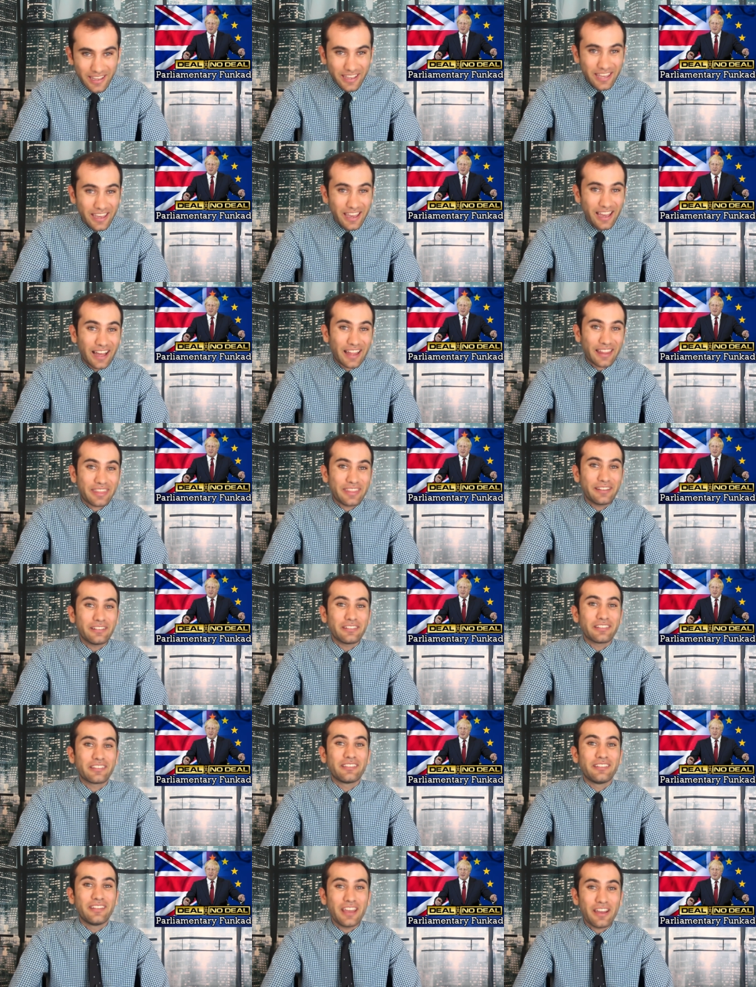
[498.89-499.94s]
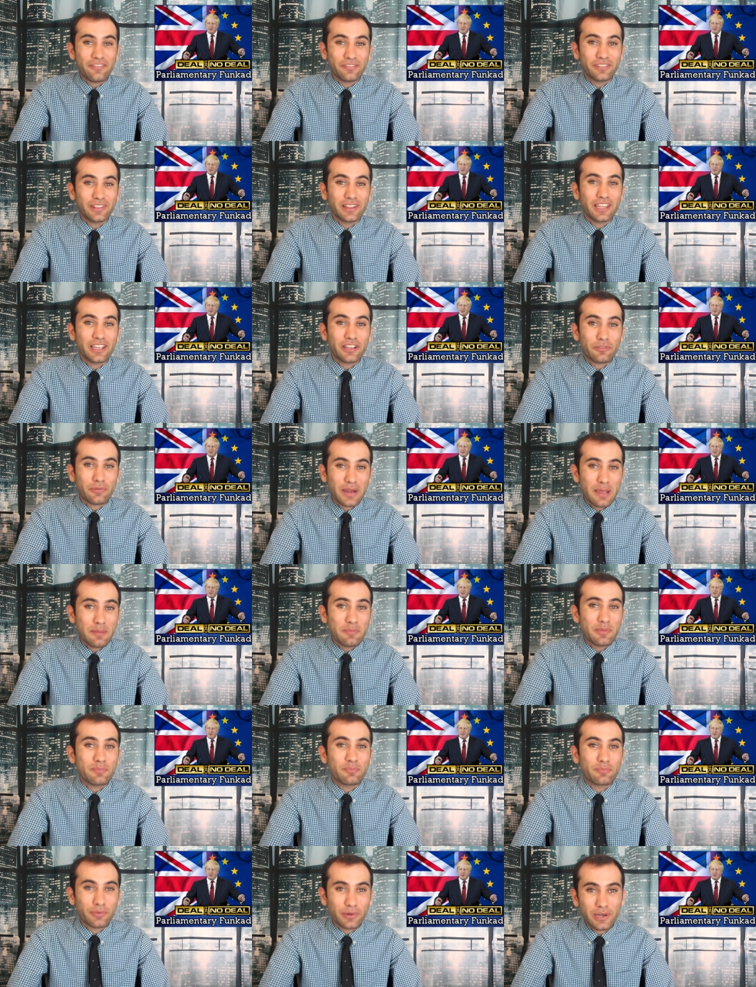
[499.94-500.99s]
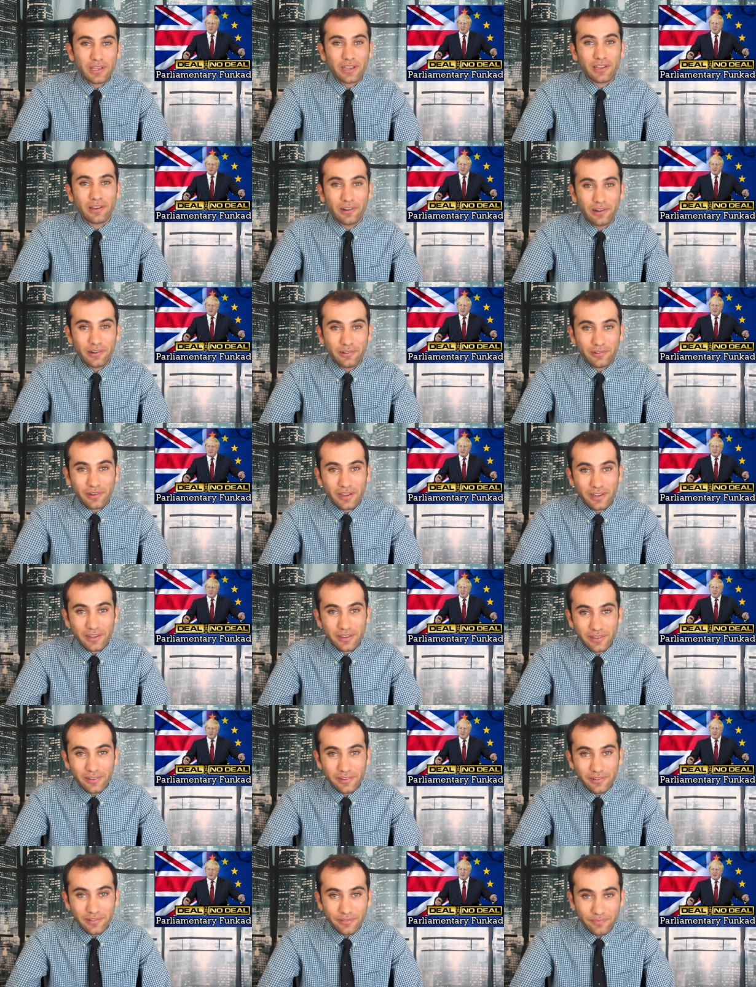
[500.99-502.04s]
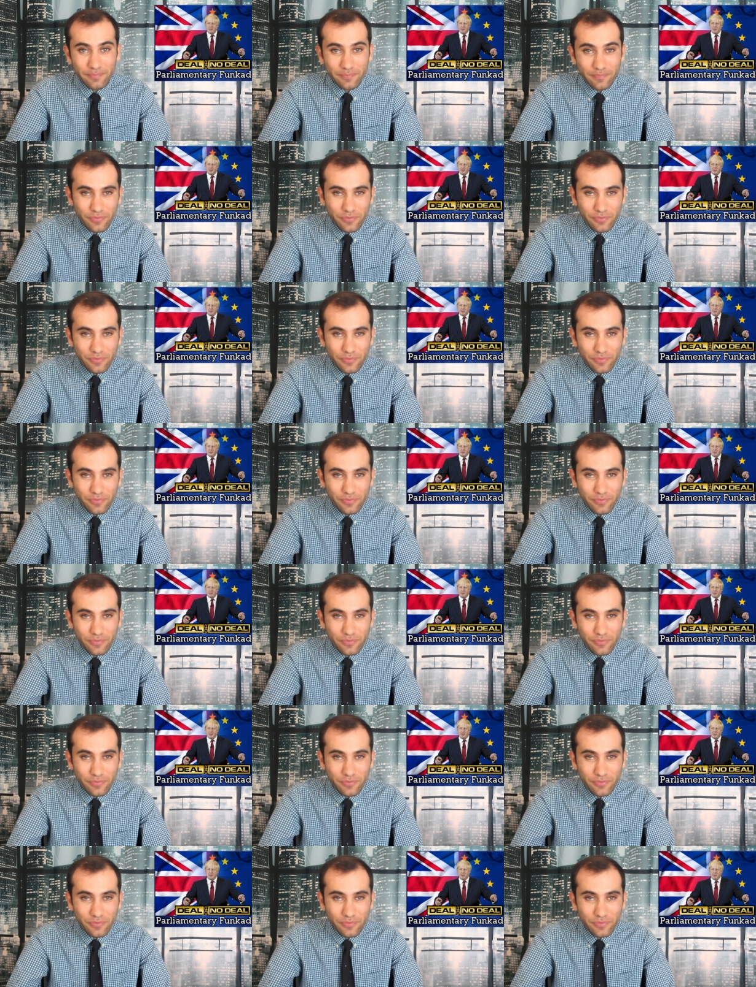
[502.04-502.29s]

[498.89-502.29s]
Yeah, there's definitely cramming pretty hard right now.